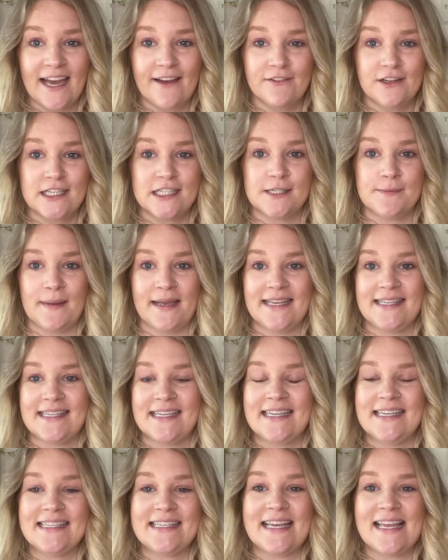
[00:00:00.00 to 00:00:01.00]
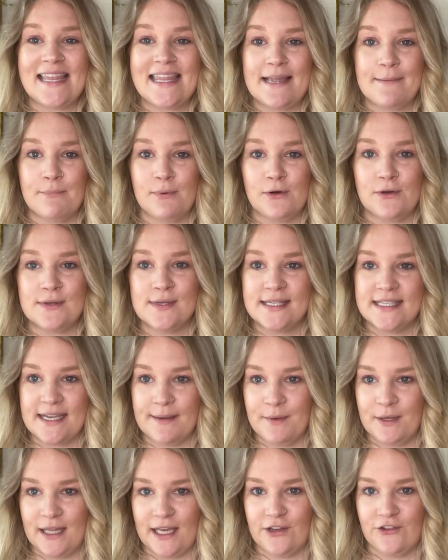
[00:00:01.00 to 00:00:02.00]
evidence-based is nipple
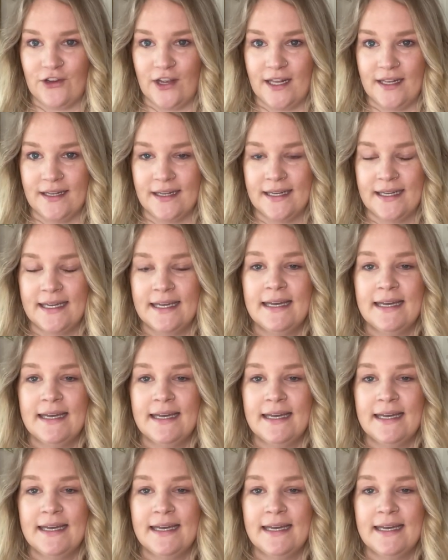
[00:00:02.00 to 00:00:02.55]
stimulation.